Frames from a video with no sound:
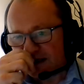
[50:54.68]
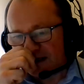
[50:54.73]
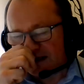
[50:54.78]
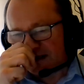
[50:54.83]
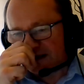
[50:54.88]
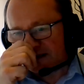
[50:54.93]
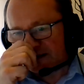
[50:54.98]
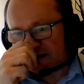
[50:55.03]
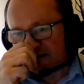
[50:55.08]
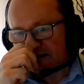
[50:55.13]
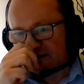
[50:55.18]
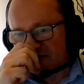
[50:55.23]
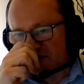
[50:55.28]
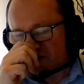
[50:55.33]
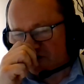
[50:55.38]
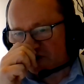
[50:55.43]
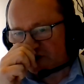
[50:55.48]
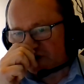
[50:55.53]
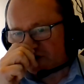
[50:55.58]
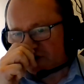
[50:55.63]
And
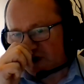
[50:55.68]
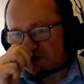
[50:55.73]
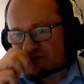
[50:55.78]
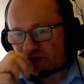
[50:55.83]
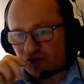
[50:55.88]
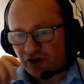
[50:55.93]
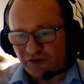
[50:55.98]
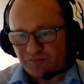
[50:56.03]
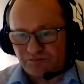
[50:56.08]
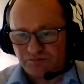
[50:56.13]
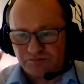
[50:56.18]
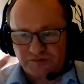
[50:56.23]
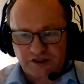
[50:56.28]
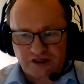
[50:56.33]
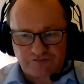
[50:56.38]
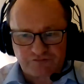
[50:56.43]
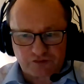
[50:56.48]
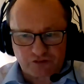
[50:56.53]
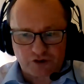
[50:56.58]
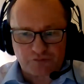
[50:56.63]
so you have a lot
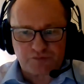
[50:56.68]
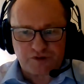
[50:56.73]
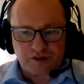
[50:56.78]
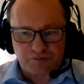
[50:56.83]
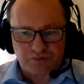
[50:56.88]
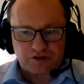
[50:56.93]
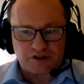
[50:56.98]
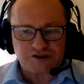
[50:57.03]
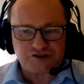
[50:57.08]
of people